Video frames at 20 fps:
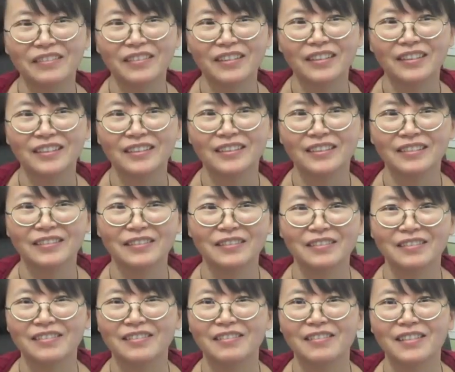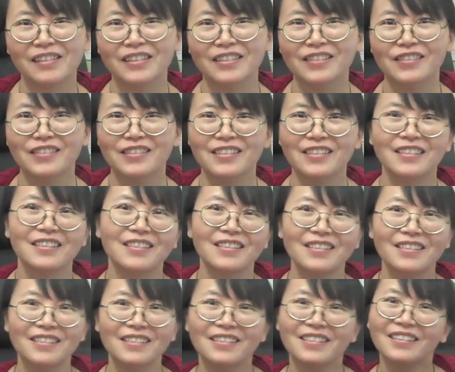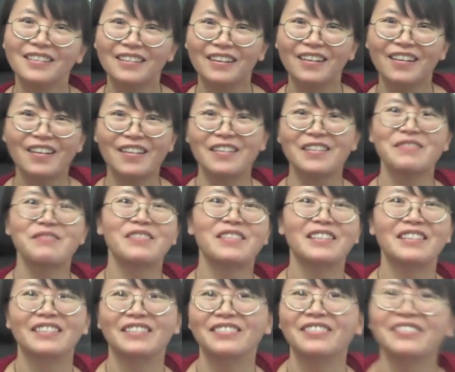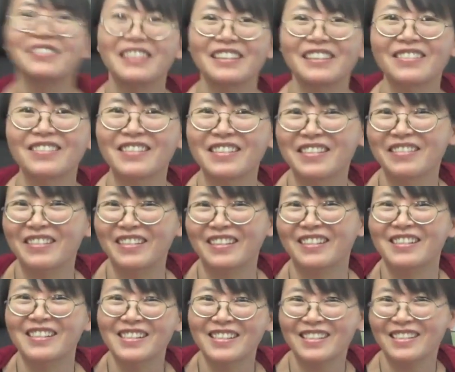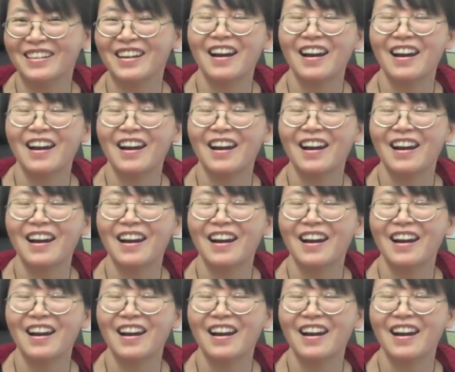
Want watch this horrible movie because